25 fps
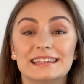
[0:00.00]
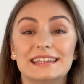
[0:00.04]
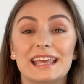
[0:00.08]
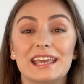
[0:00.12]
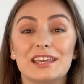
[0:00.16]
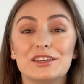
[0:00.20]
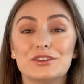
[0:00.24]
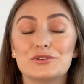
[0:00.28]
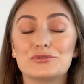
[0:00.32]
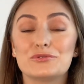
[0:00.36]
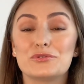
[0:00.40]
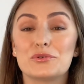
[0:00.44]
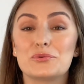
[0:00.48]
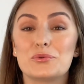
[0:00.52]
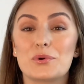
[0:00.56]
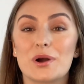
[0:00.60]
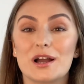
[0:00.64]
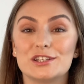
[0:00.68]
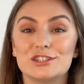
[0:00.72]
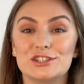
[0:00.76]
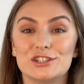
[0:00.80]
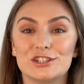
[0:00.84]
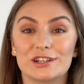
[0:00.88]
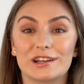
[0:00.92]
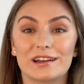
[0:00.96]
Thank you for
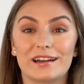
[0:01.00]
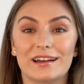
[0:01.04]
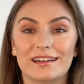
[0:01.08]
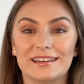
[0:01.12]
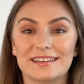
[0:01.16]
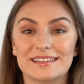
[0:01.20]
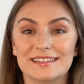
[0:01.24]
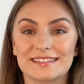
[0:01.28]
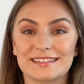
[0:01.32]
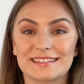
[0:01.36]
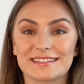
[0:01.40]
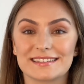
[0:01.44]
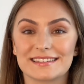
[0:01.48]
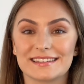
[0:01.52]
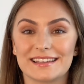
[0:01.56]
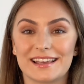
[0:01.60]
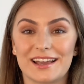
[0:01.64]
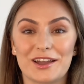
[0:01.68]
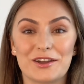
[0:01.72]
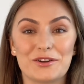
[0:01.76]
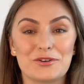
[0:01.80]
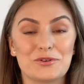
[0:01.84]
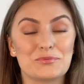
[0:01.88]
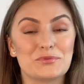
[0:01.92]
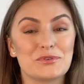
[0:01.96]
watching, guys.
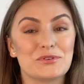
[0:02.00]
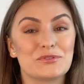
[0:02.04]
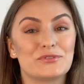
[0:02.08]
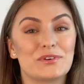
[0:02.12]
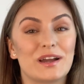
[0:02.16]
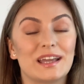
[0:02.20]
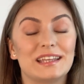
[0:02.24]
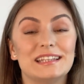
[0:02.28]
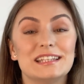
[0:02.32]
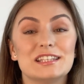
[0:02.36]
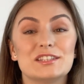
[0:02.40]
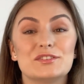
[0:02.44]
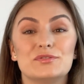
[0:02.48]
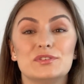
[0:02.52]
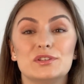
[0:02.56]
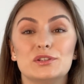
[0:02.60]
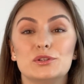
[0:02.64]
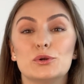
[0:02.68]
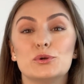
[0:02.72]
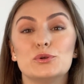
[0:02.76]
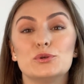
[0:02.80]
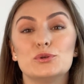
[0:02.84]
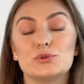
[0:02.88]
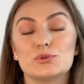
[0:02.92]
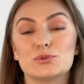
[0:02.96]
I hope you find this
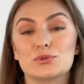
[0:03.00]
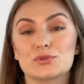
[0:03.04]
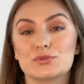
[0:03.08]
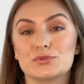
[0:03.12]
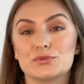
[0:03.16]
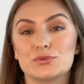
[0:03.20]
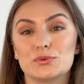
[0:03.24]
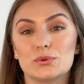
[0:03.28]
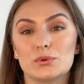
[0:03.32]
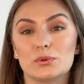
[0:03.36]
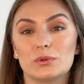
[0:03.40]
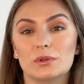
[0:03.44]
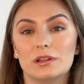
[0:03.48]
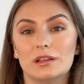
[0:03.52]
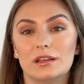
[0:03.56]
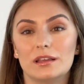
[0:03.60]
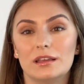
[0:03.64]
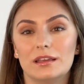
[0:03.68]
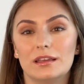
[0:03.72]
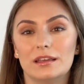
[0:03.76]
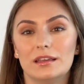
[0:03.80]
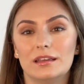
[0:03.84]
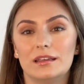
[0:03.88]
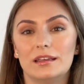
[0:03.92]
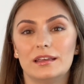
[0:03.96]
video useful,
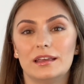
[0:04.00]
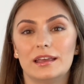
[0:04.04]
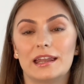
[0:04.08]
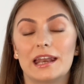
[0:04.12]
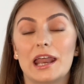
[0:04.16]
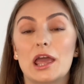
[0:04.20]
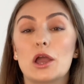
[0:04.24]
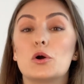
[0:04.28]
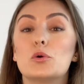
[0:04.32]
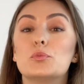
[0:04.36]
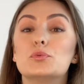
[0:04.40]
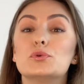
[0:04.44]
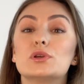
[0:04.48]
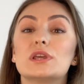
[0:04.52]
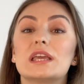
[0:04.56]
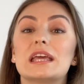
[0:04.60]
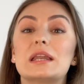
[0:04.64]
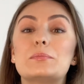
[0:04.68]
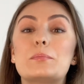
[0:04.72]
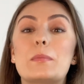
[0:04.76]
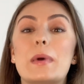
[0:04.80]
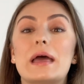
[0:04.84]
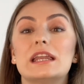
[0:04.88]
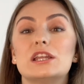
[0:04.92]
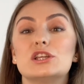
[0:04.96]
and I hope you
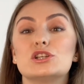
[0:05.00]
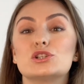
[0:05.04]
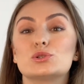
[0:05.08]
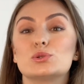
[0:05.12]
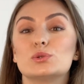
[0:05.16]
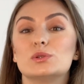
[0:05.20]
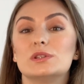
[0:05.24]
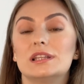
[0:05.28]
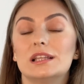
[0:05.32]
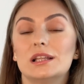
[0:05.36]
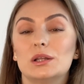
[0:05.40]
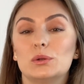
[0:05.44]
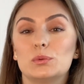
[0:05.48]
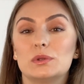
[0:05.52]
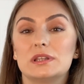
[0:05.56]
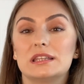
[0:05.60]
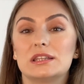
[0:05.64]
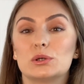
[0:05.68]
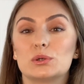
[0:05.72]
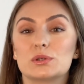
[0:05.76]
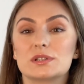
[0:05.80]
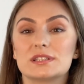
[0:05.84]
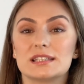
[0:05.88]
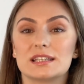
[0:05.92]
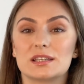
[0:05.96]
can manage to deal with
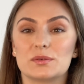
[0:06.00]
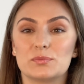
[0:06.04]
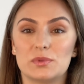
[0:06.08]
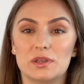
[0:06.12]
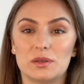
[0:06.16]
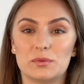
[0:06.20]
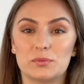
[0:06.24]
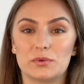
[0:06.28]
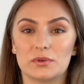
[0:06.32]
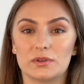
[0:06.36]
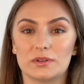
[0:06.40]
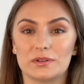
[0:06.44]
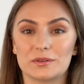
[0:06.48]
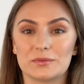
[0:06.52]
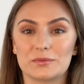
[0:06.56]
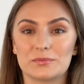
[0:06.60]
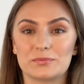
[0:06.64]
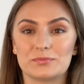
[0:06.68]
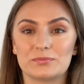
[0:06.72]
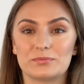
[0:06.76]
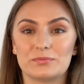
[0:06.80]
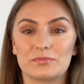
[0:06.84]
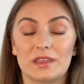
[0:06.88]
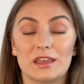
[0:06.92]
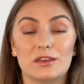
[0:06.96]
toxic people,
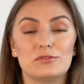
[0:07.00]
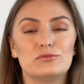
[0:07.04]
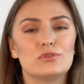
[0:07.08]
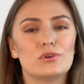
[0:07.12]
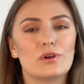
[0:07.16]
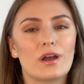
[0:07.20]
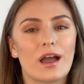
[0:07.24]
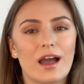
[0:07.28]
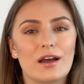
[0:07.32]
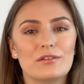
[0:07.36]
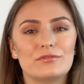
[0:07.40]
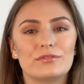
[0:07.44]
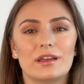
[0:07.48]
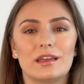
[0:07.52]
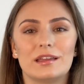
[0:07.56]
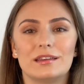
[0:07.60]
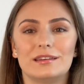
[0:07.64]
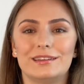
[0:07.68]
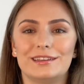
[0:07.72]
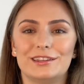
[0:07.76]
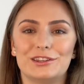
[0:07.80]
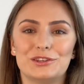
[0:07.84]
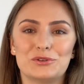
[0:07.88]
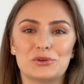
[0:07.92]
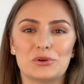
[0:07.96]
if you have any
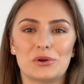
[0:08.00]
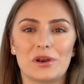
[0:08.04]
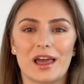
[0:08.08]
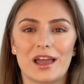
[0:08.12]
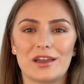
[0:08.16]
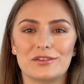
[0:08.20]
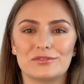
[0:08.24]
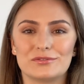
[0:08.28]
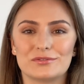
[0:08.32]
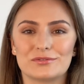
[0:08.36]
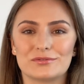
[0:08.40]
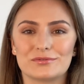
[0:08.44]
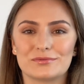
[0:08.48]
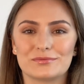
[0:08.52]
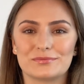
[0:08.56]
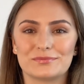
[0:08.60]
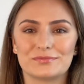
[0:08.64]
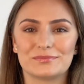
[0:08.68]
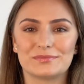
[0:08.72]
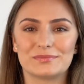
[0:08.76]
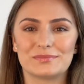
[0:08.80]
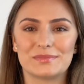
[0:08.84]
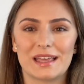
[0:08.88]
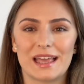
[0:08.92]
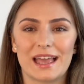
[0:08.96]
in your
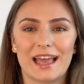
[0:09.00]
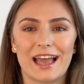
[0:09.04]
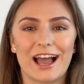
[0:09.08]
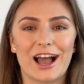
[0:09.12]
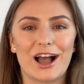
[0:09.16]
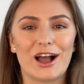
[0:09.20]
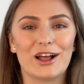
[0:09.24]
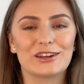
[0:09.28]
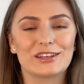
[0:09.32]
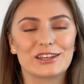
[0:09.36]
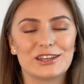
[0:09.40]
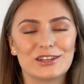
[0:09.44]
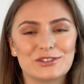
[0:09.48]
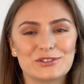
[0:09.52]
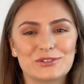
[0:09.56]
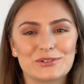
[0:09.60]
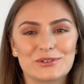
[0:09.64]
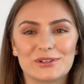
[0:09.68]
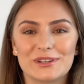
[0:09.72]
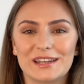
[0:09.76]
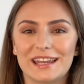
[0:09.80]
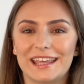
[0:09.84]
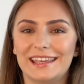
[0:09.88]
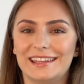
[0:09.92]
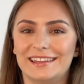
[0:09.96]
life. I'll catch you
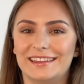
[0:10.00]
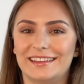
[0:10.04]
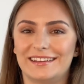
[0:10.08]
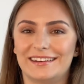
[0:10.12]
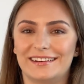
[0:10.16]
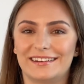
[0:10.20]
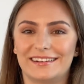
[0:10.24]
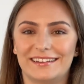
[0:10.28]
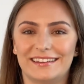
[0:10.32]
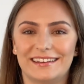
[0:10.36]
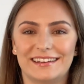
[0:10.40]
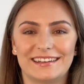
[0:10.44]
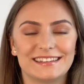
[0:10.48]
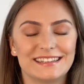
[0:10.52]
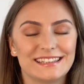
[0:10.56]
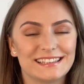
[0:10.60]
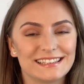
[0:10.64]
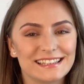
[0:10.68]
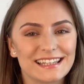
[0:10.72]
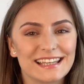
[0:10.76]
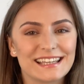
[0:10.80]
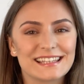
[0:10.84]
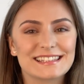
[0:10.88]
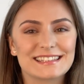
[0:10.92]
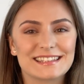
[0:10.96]
all later, and until
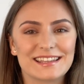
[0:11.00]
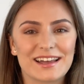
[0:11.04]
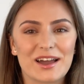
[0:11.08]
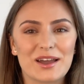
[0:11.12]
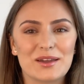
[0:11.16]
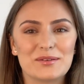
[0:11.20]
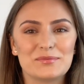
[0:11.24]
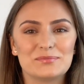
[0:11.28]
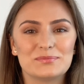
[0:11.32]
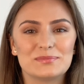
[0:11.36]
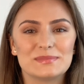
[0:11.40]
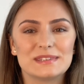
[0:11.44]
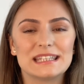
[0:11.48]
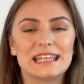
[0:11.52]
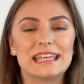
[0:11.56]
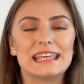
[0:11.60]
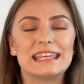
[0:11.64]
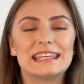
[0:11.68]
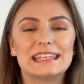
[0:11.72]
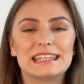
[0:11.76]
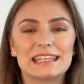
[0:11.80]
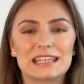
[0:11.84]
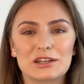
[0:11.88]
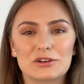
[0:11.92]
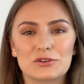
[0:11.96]
next time,
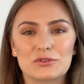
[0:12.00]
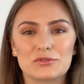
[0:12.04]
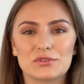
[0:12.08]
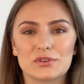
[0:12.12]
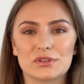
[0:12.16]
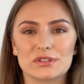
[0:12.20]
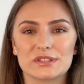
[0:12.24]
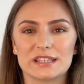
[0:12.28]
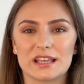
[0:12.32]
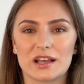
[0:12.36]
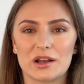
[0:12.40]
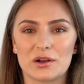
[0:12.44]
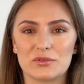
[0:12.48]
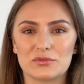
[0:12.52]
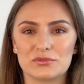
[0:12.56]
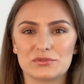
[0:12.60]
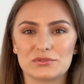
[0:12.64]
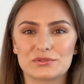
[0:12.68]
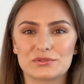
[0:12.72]
take care of yourself.